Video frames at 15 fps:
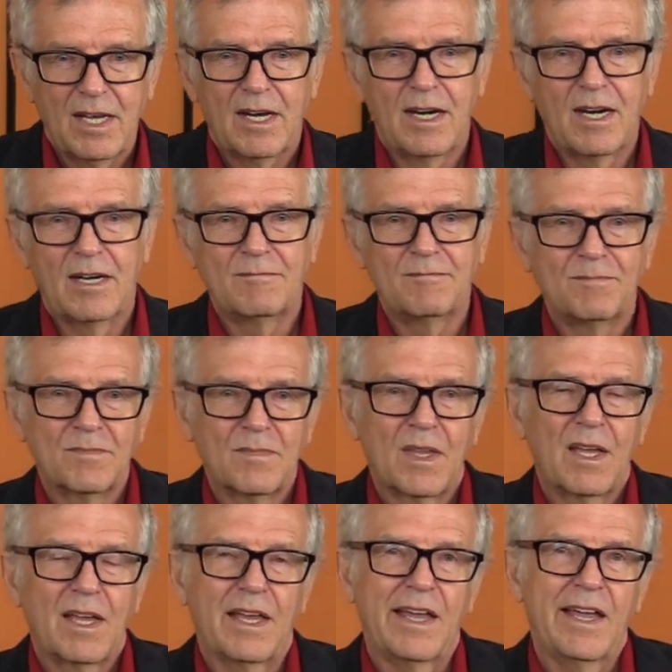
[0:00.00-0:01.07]

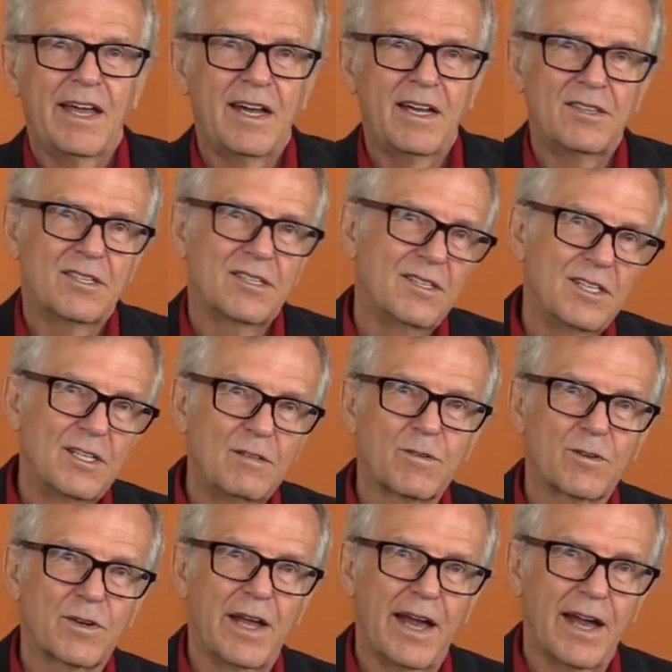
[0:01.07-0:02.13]
And the need
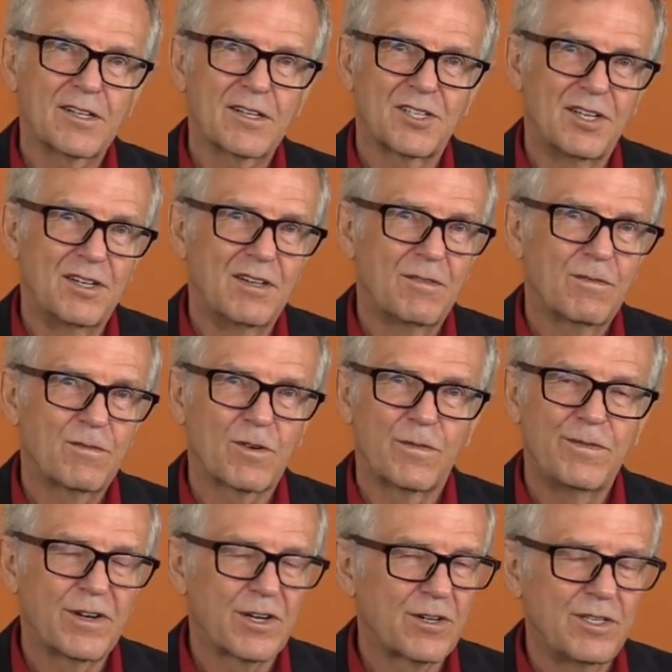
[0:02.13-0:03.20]
for action for
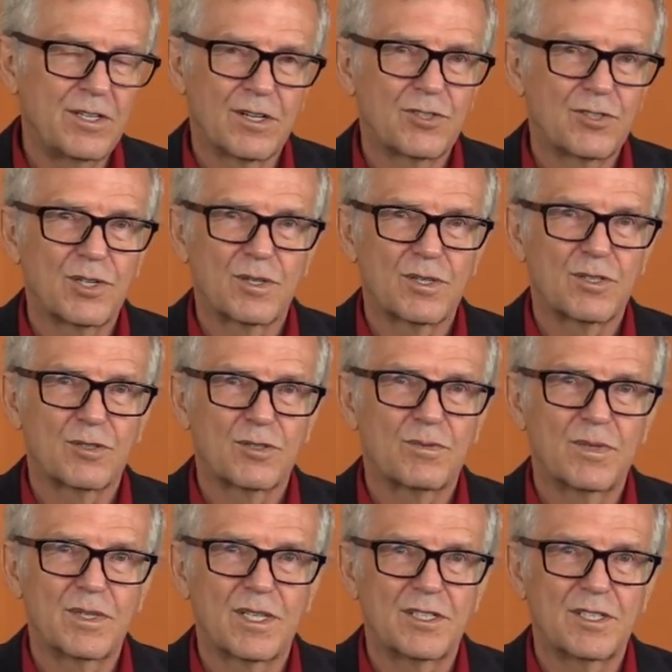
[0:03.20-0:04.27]
very young children is
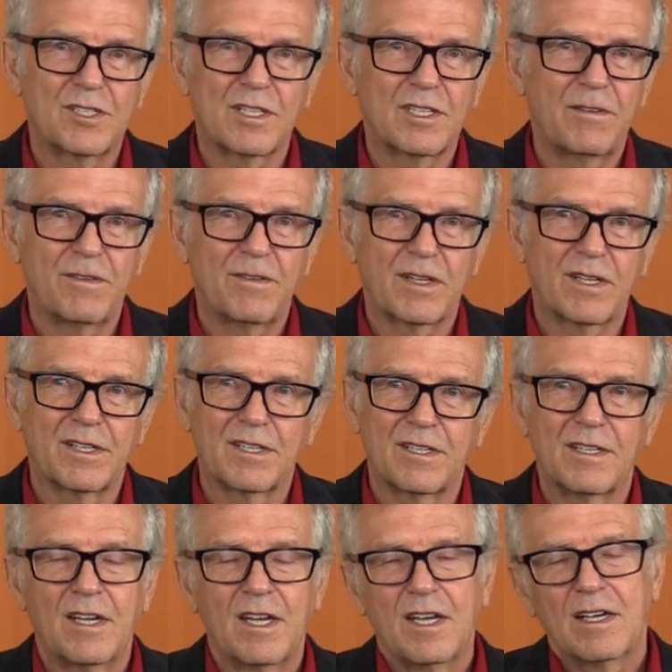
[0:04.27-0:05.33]
really significant.
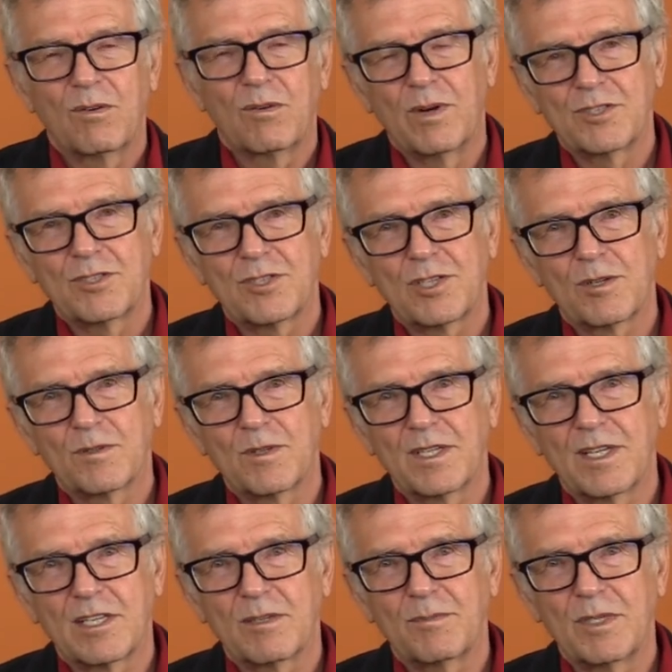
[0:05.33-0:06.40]
And once children
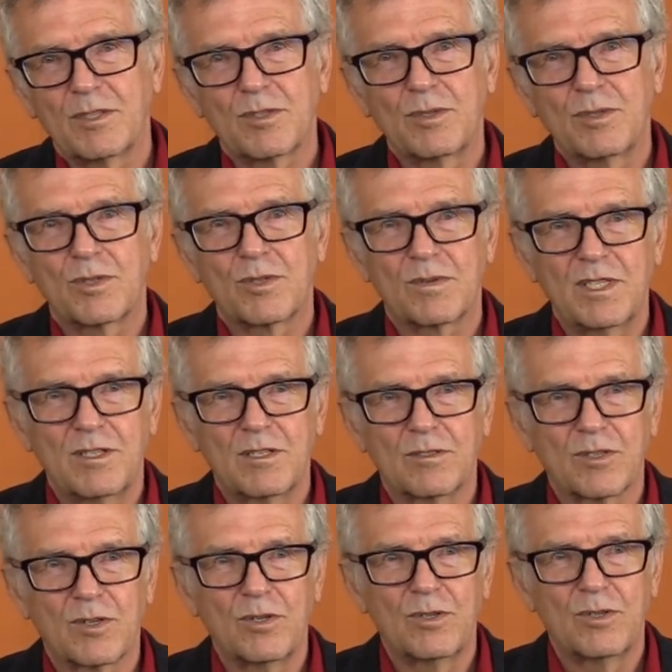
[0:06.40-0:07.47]
get to be 2, 3
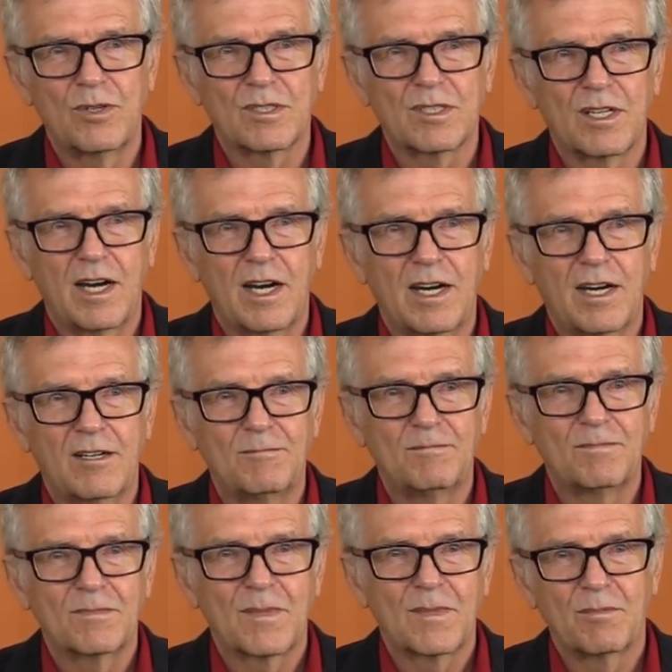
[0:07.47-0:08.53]
years old,
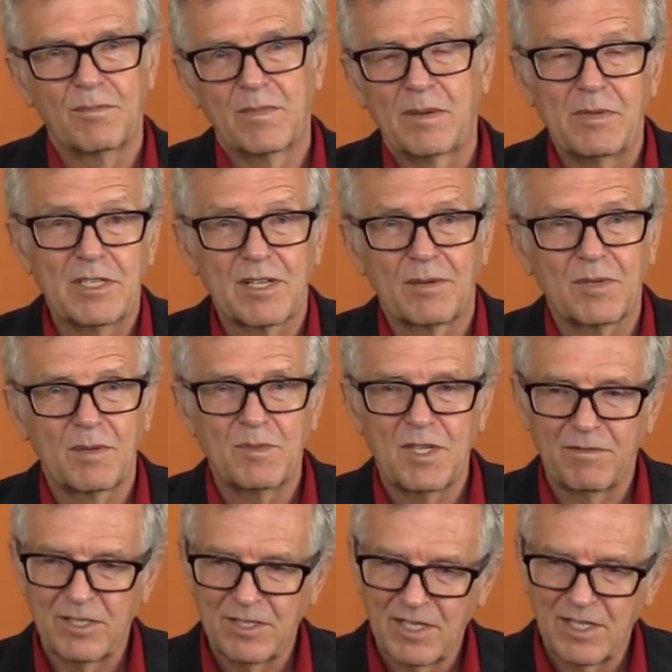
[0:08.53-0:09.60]
maybe sometimes even